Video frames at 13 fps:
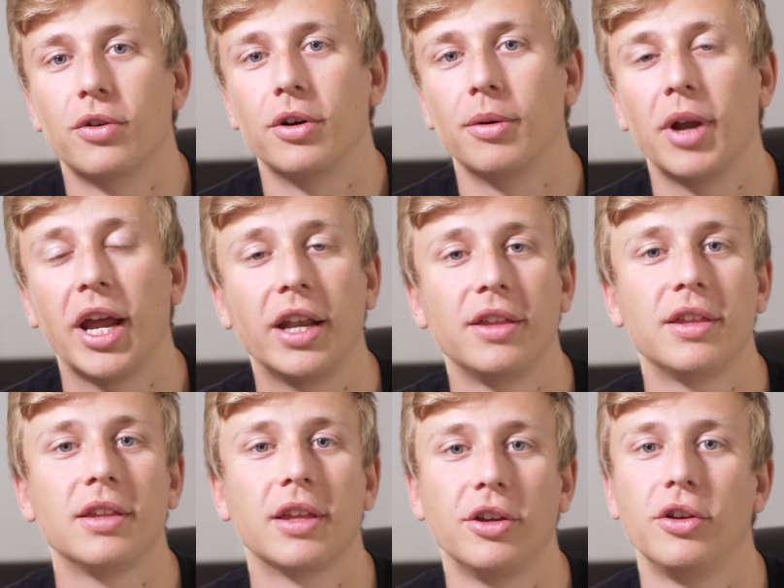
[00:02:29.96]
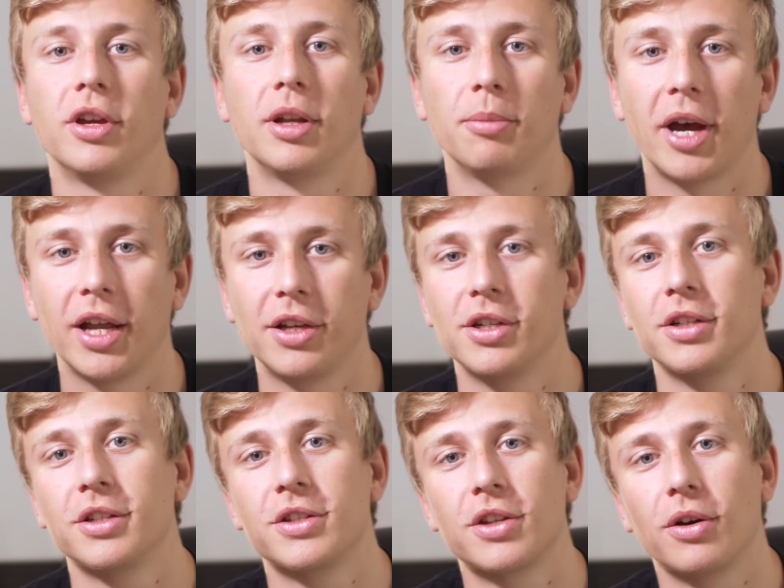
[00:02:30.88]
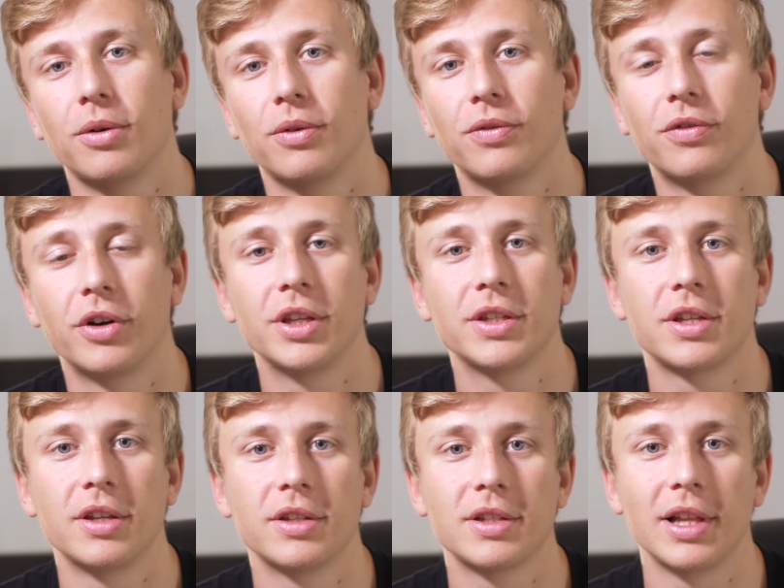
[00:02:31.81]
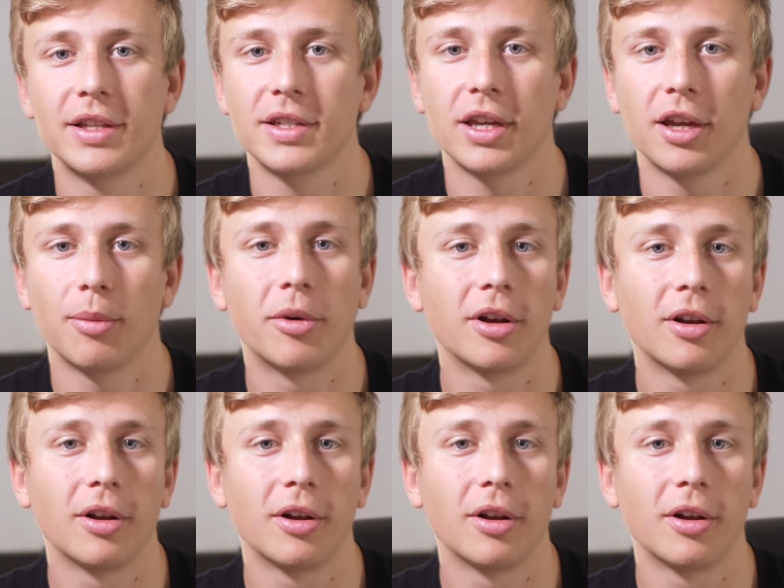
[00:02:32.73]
for anything that you can imagine. So for instance, let's say a